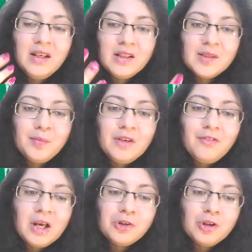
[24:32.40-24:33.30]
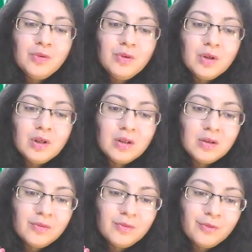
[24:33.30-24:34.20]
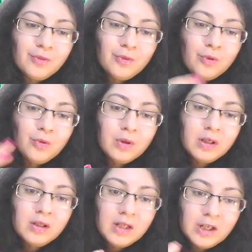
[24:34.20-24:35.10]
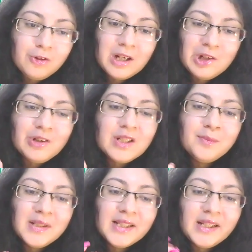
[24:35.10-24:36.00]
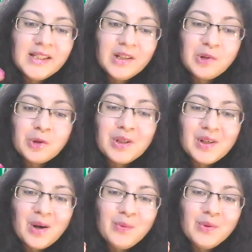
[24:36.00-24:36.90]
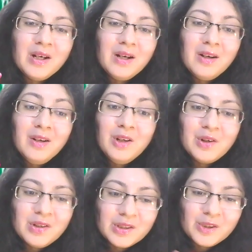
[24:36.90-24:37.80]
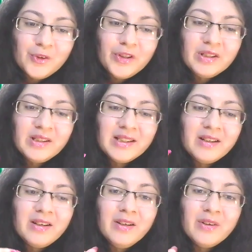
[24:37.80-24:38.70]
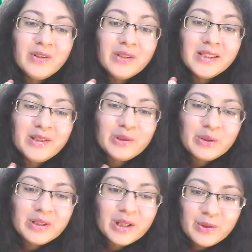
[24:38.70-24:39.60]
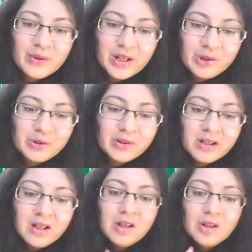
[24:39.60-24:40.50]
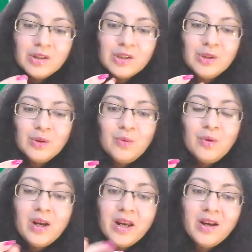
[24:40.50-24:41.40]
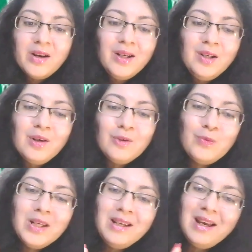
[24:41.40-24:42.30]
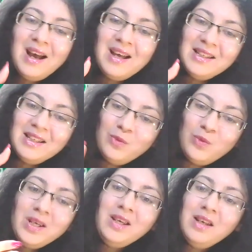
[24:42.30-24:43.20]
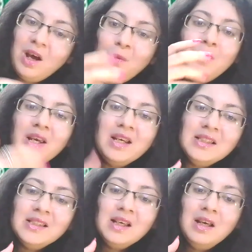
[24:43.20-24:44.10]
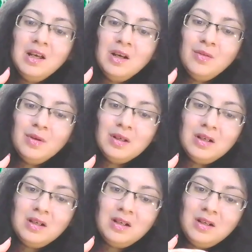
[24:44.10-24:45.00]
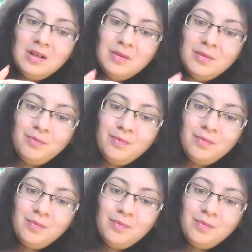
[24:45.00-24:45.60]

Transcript: in a similar fashion, education is basically centered around learners, so it is a learner-centered education. So herein we nowadays uh,